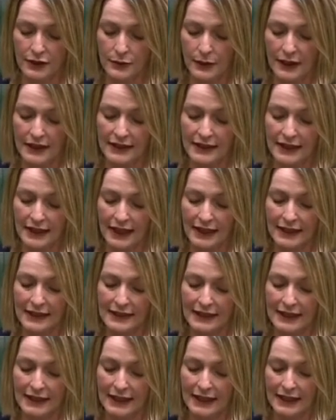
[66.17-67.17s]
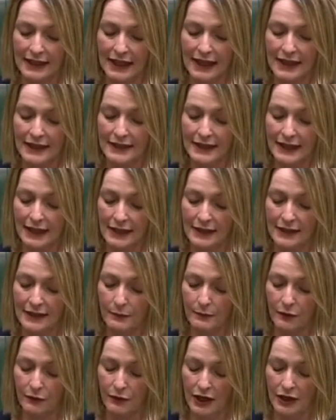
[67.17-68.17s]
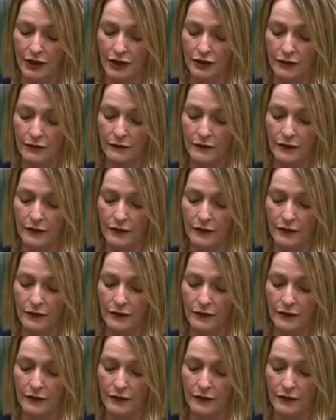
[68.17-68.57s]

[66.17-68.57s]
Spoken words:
2018 is the inspiration